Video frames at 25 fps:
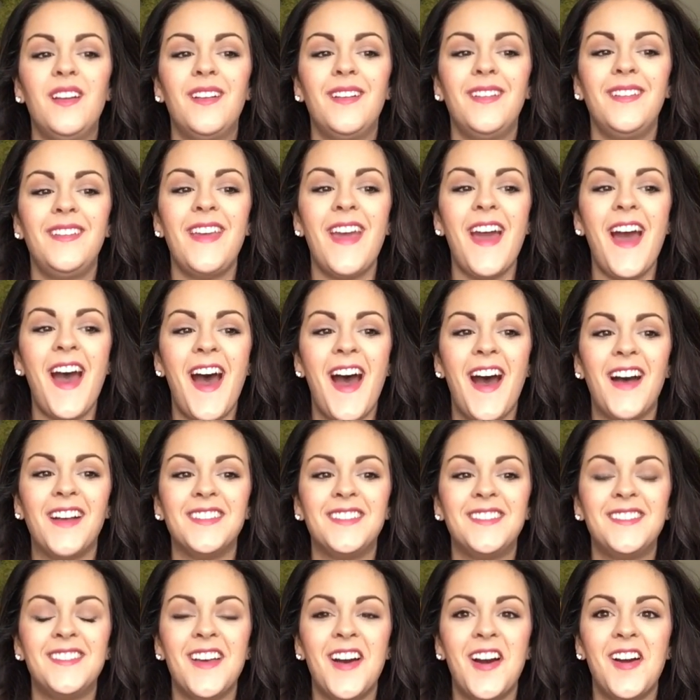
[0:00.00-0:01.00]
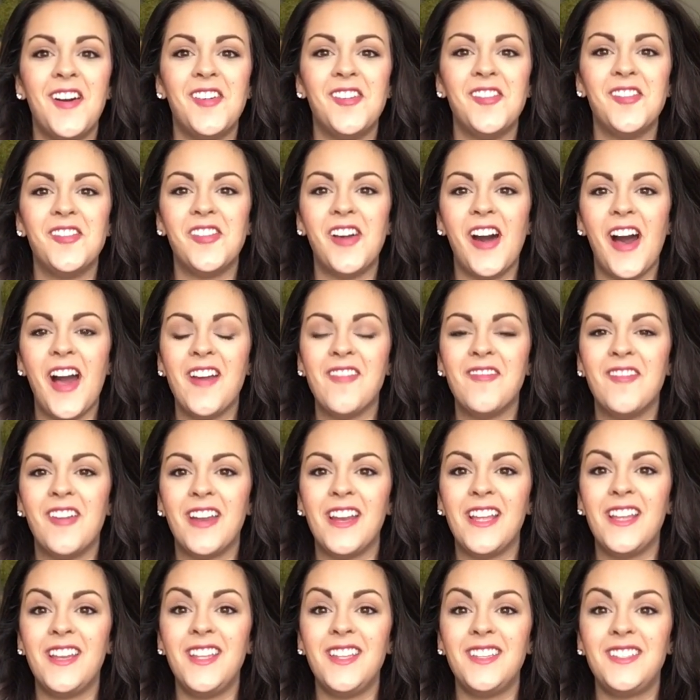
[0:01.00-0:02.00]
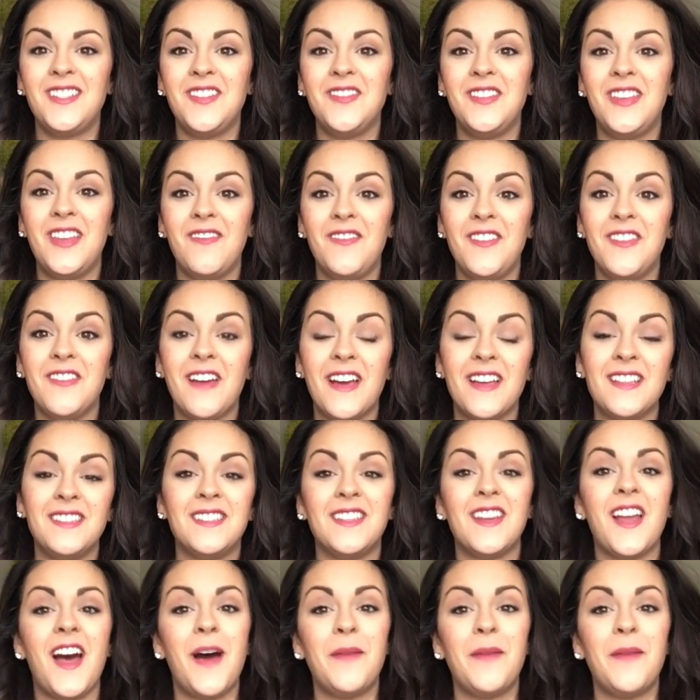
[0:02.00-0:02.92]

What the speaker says: Yeah, so I wanted to give you guys an